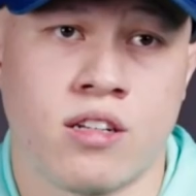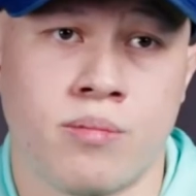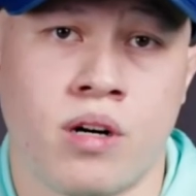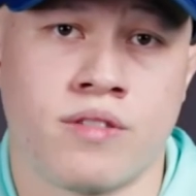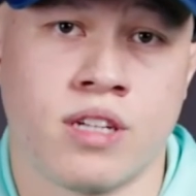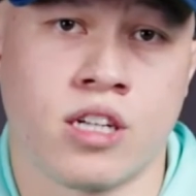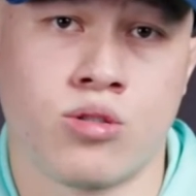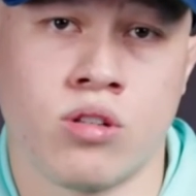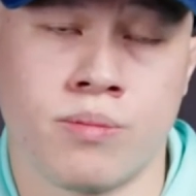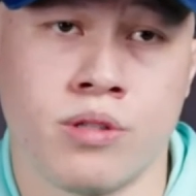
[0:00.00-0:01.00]
him of
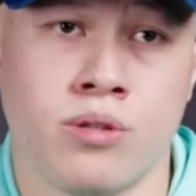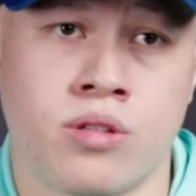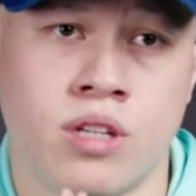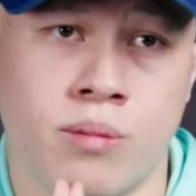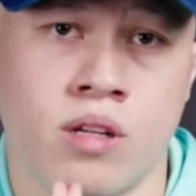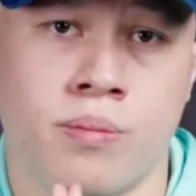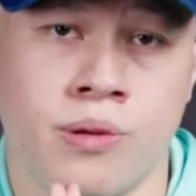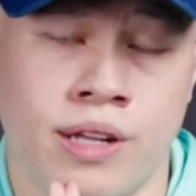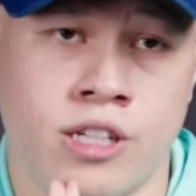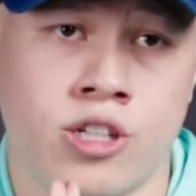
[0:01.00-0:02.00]
sexual abuse and
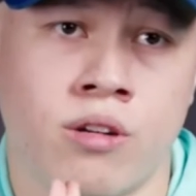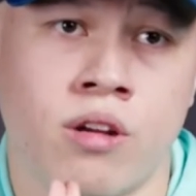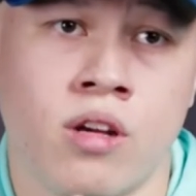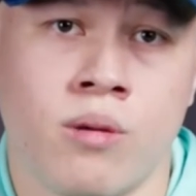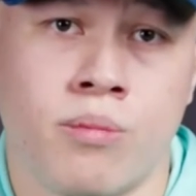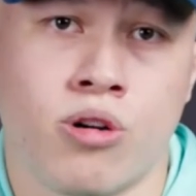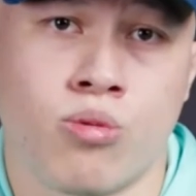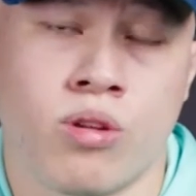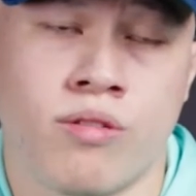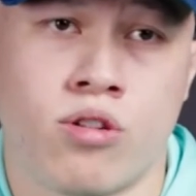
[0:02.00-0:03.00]
manipulation,
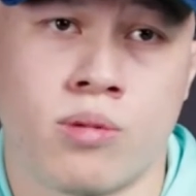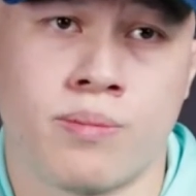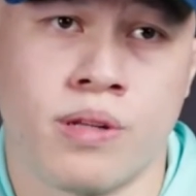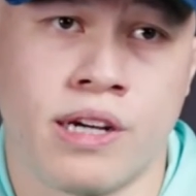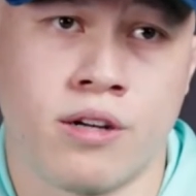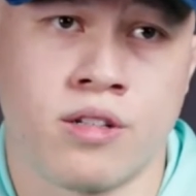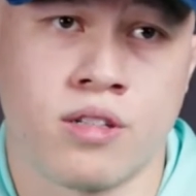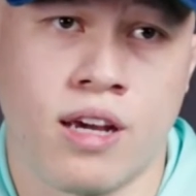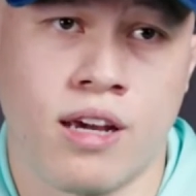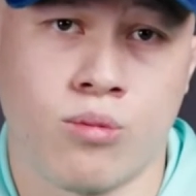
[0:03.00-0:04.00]
both with former
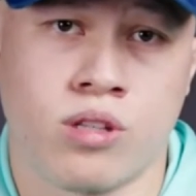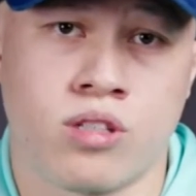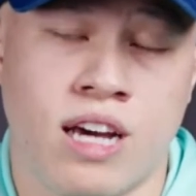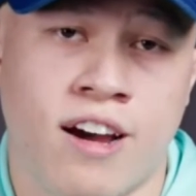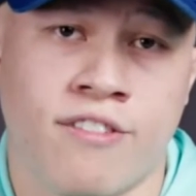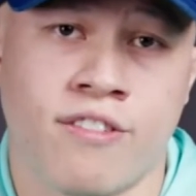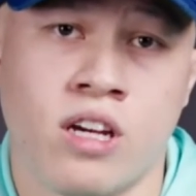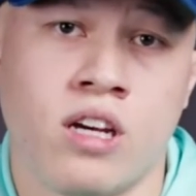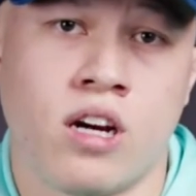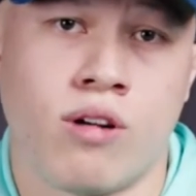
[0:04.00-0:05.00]
players and with staff
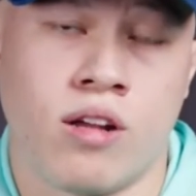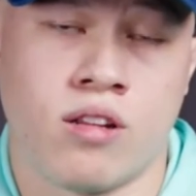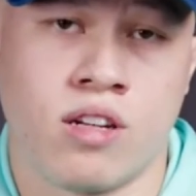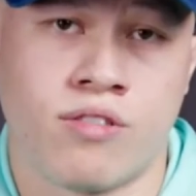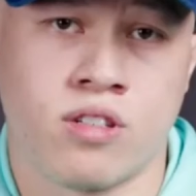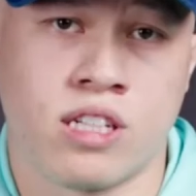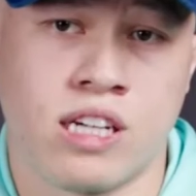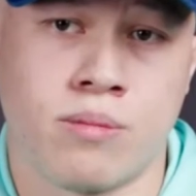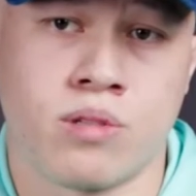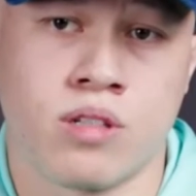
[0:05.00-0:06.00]
around the different
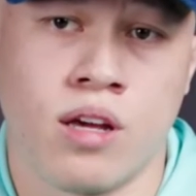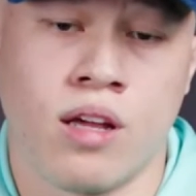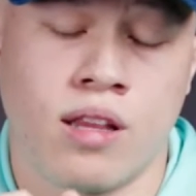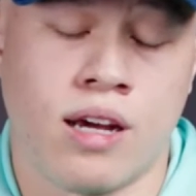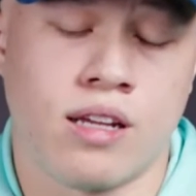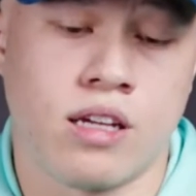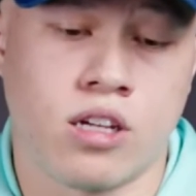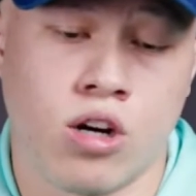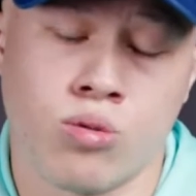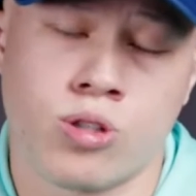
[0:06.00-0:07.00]
teams that he
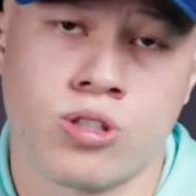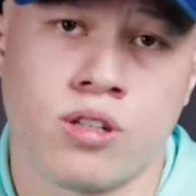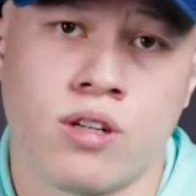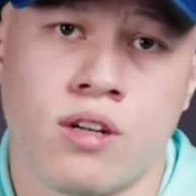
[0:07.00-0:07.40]
coached.